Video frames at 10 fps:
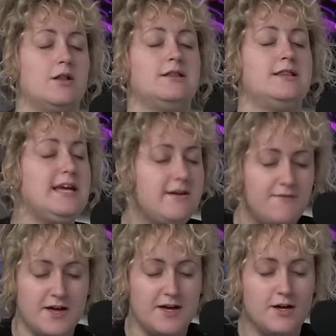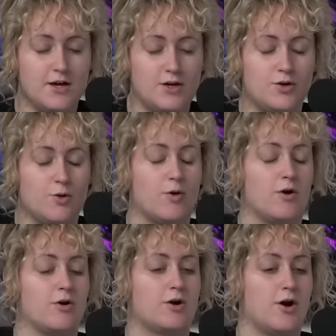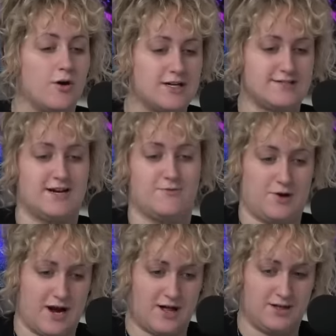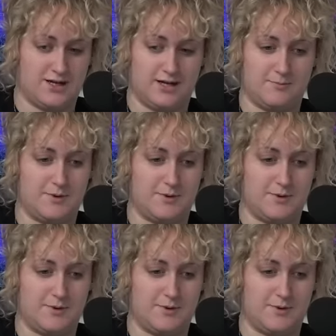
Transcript: leaving your current state of reality